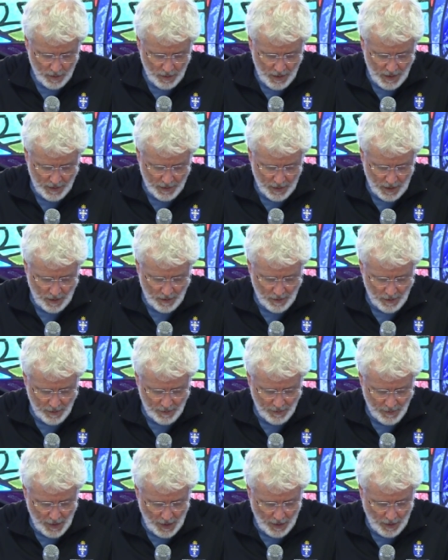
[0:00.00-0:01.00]
he sent
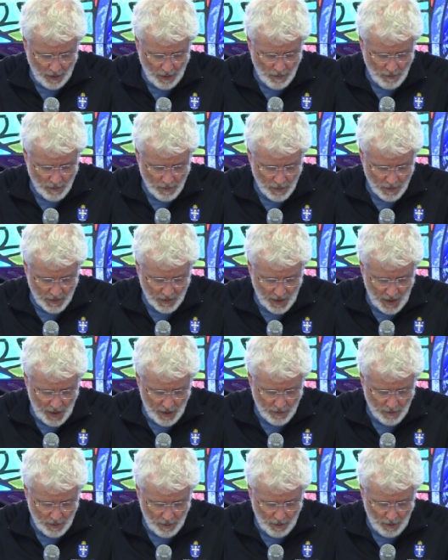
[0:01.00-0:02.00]
his deacon to say to